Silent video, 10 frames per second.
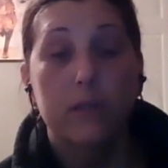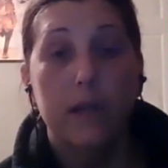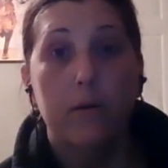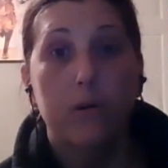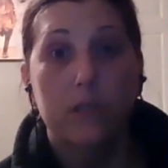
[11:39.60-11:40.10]

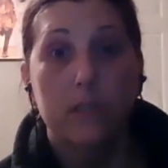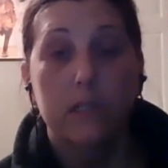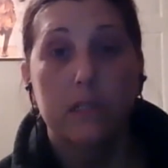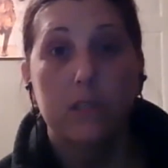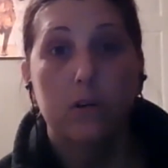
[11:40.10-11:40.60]
hours need
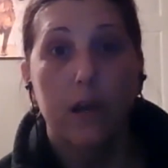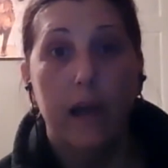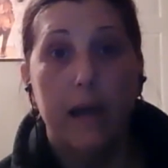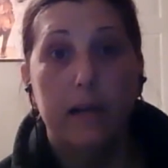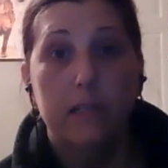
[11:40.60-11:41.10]
to still get
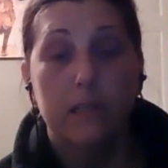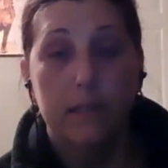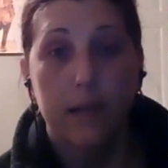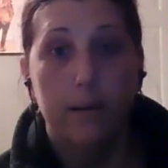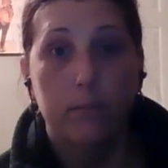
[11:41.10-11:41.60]
added to the
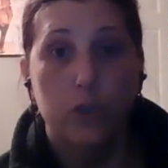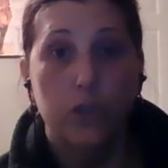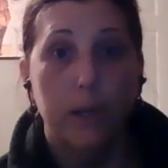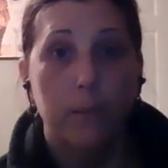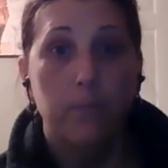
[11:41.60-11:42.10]
timesheet.